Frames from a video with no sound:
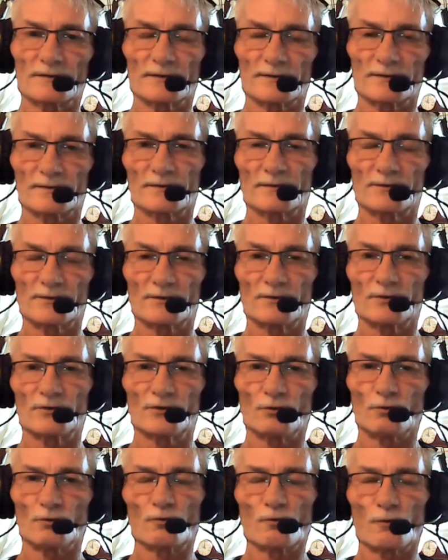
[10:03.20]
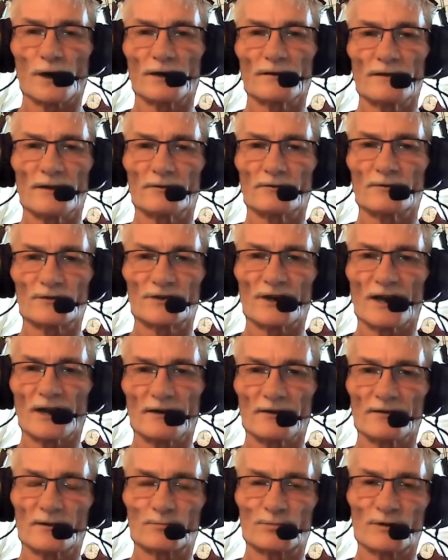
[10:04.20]
is to acquire the
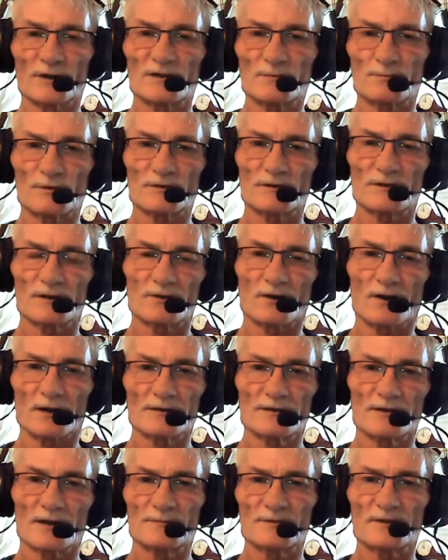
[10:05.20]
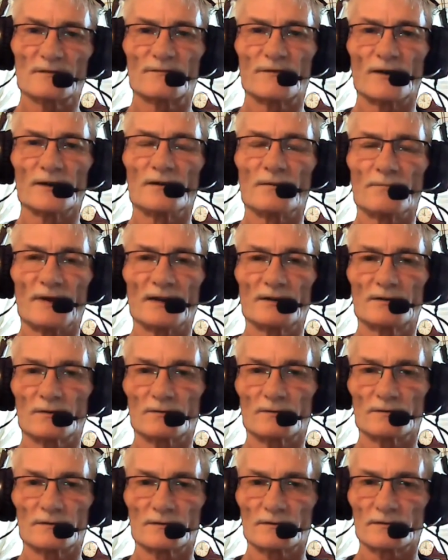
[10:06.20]
understanding of the principles, the concepts, the
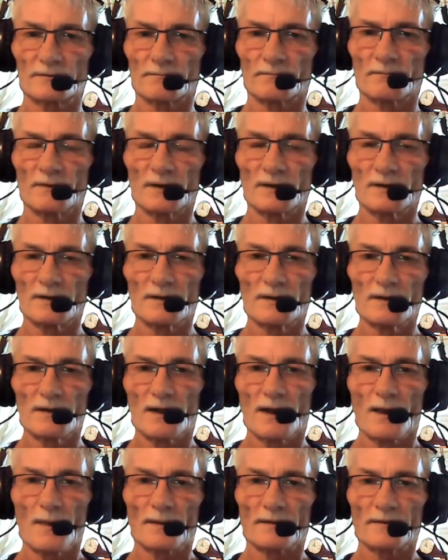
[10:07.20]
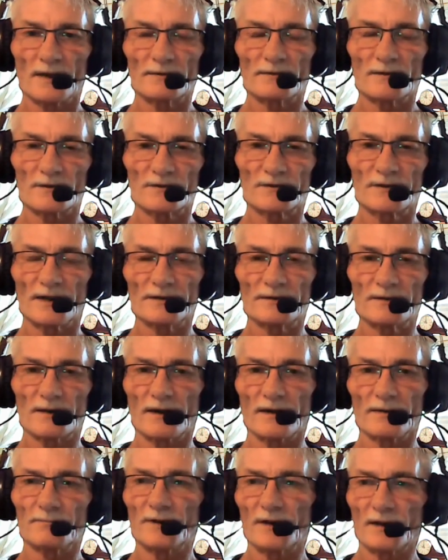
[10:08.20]
fundamentals. And that does take
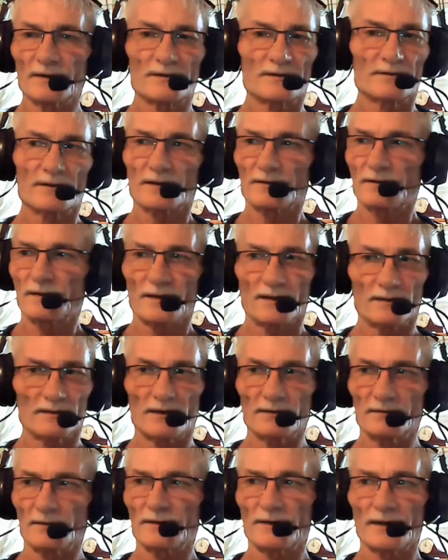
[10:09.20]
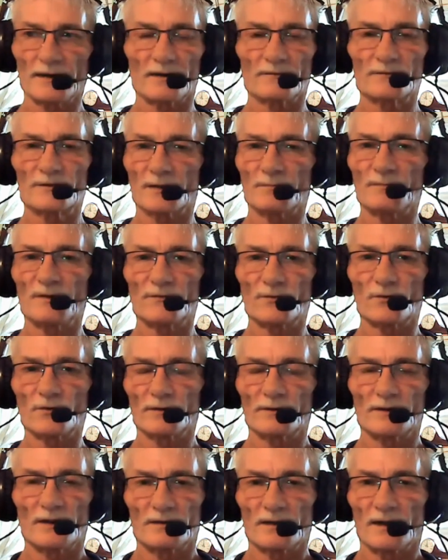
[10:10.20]
time. And that, that, again, I've said
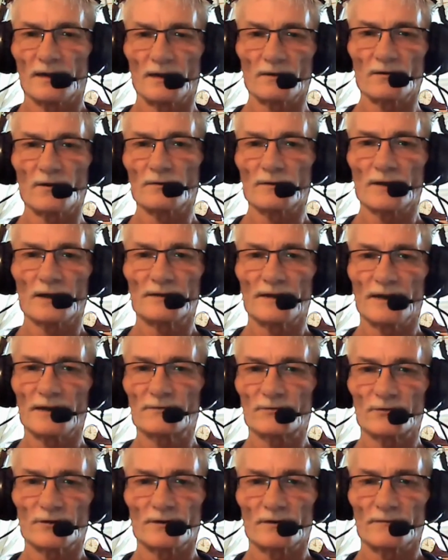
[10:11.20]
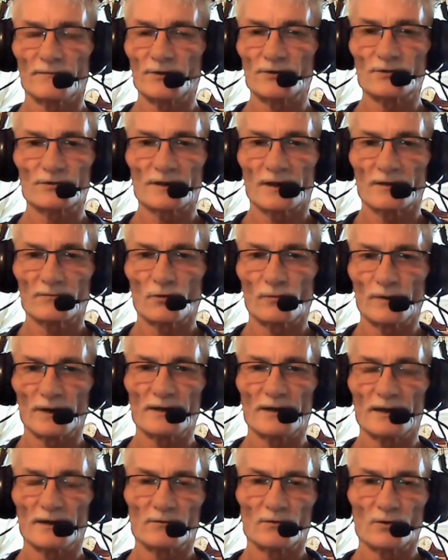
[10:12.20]
before, how long that takes for individuals, I have no
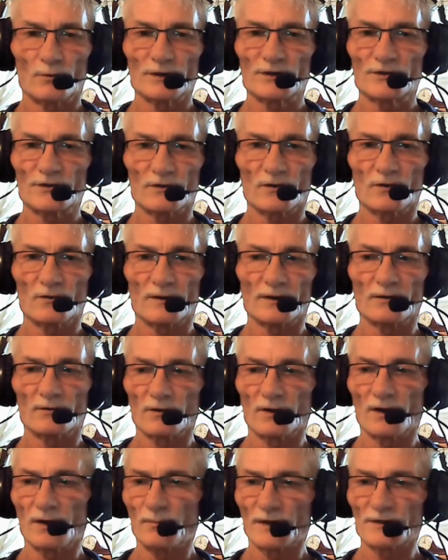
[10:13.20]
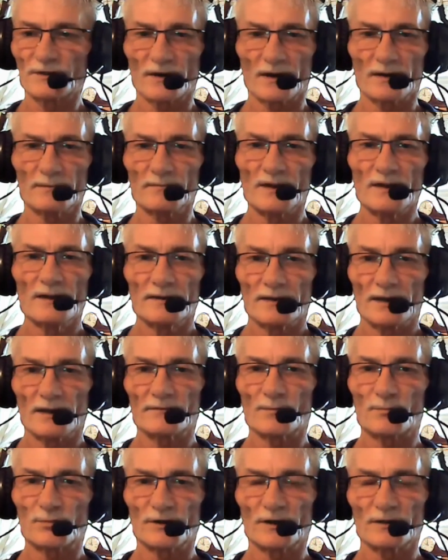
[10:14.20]
idea. I don't know what you know. I don't know how much time you have
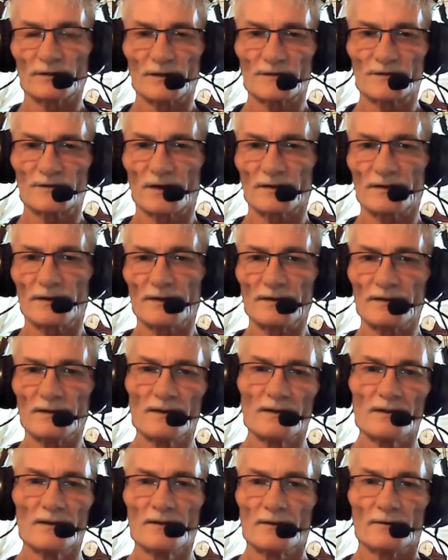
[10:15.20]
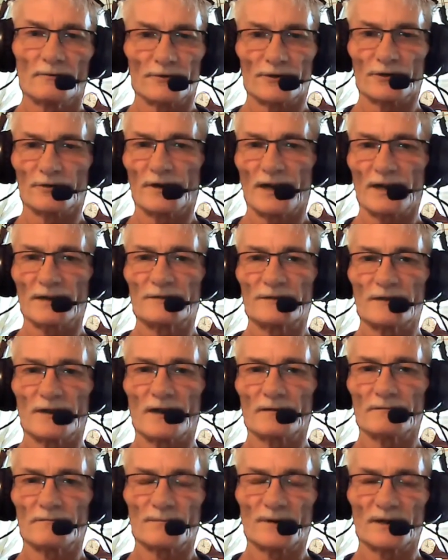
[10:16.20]
to put into study, where your head's
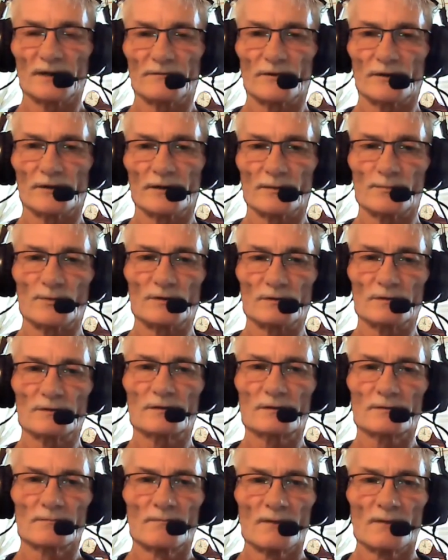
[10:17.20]
at, many variables.